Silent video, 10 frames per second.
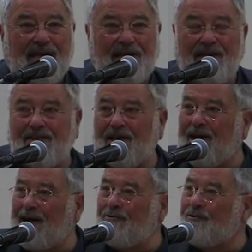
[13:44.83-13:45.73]
anything
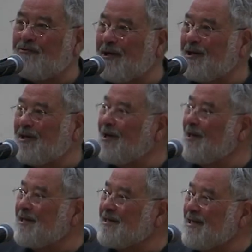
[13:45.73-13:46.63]
I would
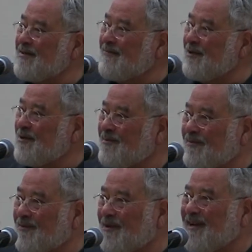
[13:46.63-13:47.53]
recognize as freedom
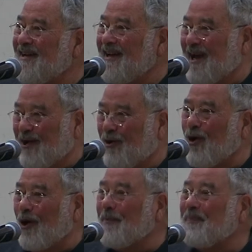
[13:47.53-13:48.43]
at
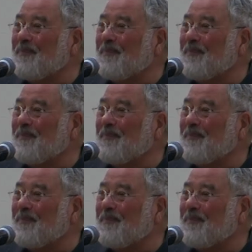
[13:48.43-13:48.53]
all.